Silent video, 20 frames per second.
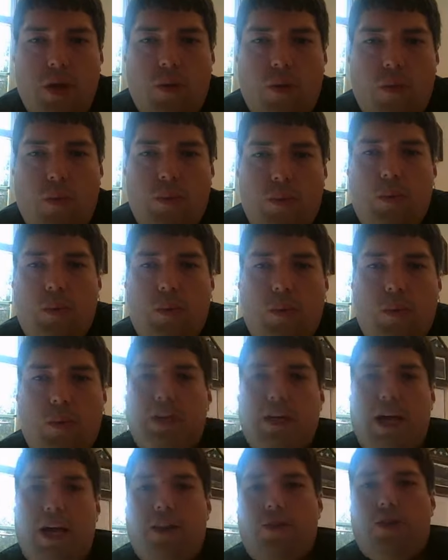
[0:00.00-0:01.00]
when we work
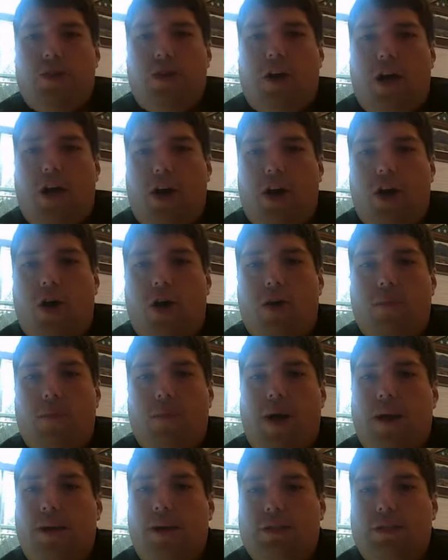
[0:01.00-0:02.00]
together
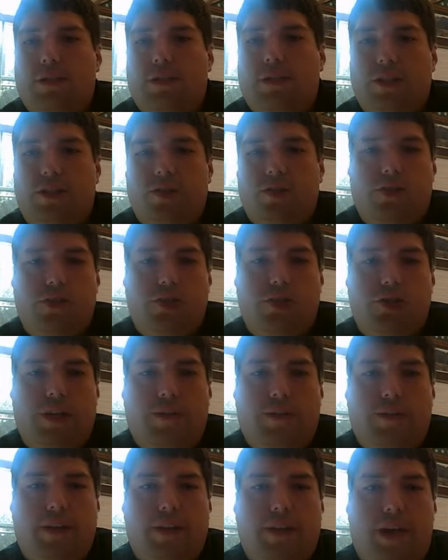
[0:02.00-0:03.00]
harmoniously to
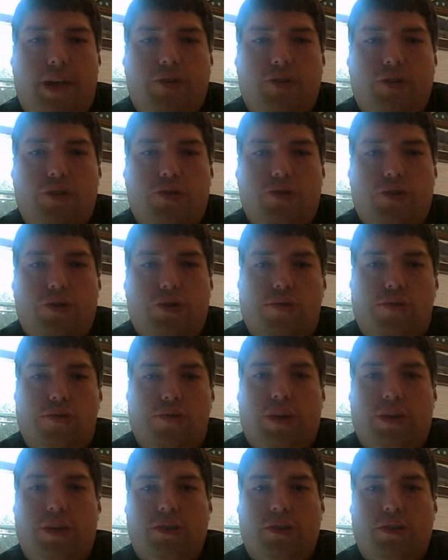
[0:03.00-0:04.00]
achieve the social
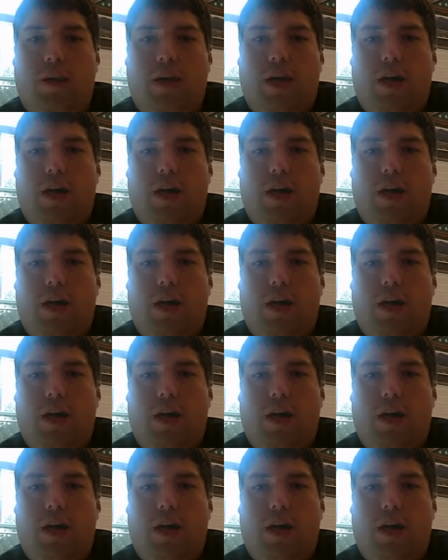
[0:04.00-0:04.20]
product